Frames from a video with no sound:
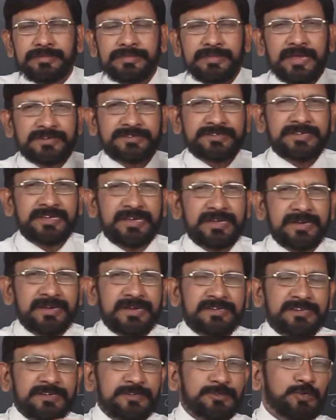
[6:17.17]
The
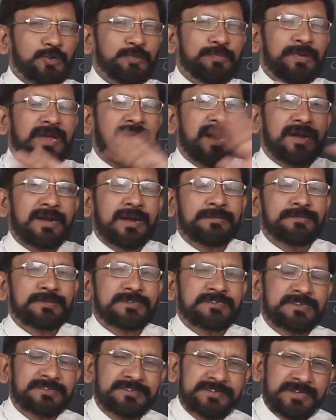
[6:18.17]
signature should be
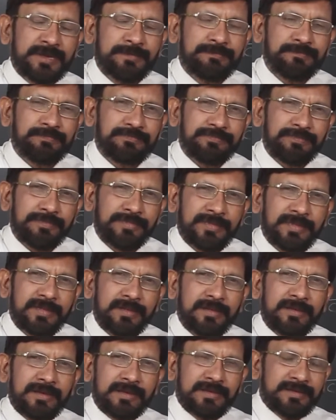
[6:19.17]
100% same.
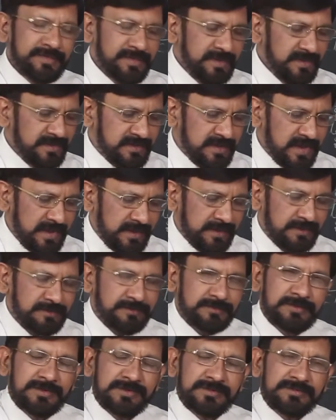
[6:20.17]
In this case,
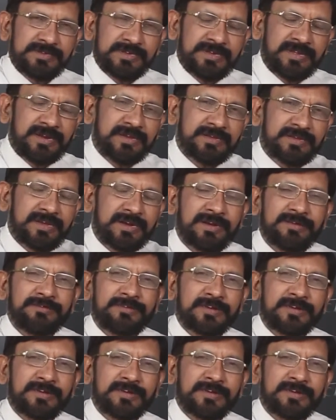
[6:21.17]
signature